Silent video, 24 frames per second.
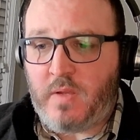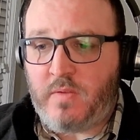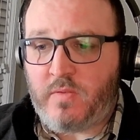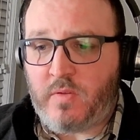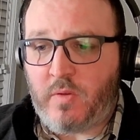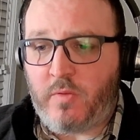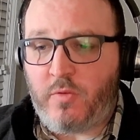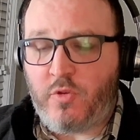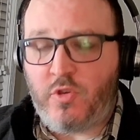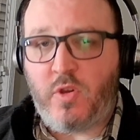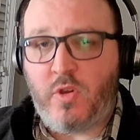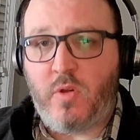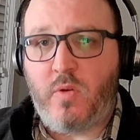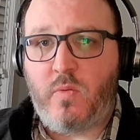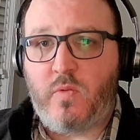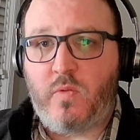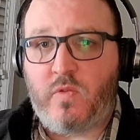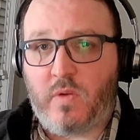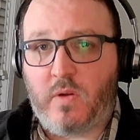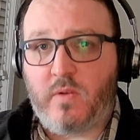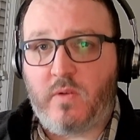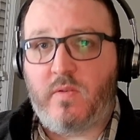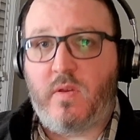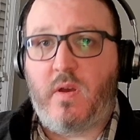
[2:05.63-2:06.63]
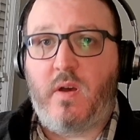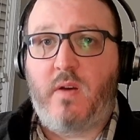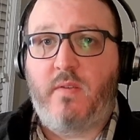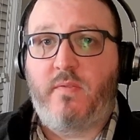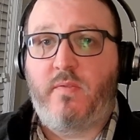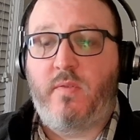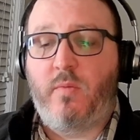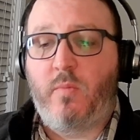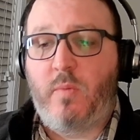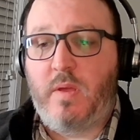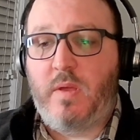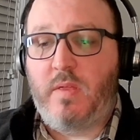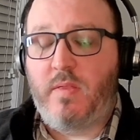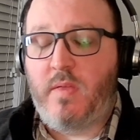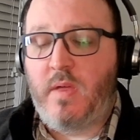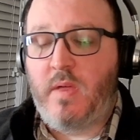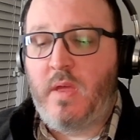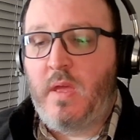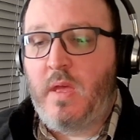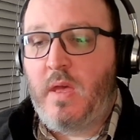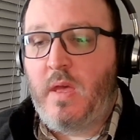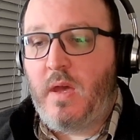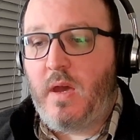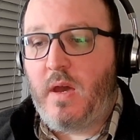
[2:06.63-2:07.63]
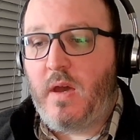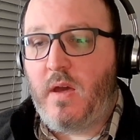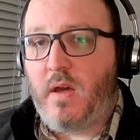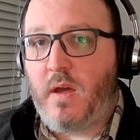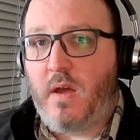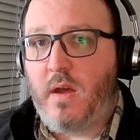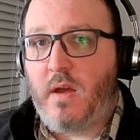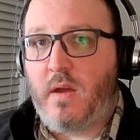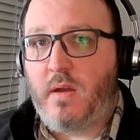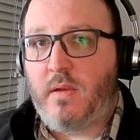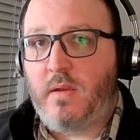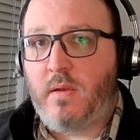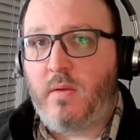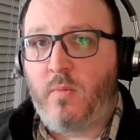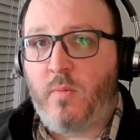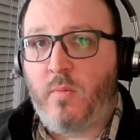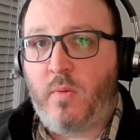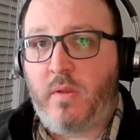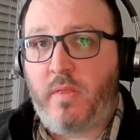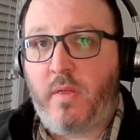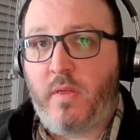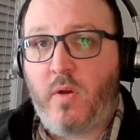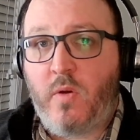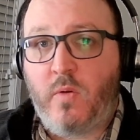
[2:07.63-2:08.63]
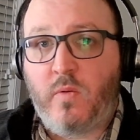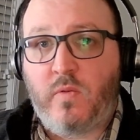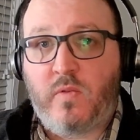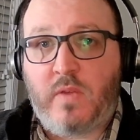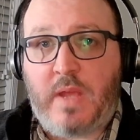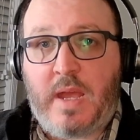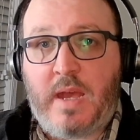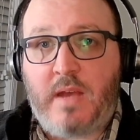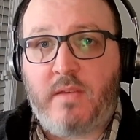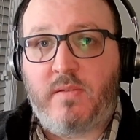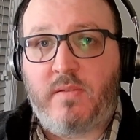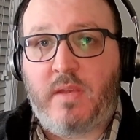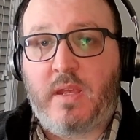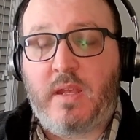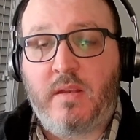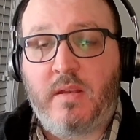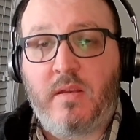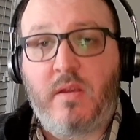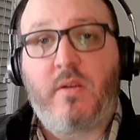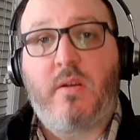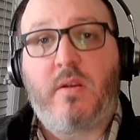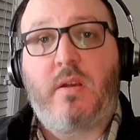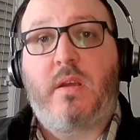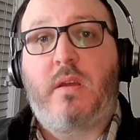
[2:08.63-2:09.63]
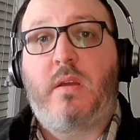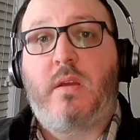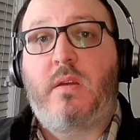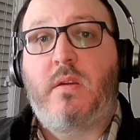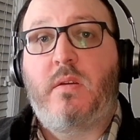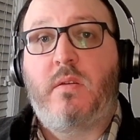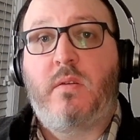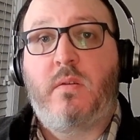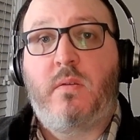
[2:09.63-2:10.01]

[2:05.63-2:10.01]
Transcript: So the show starts off with one of the hosts asking Derek,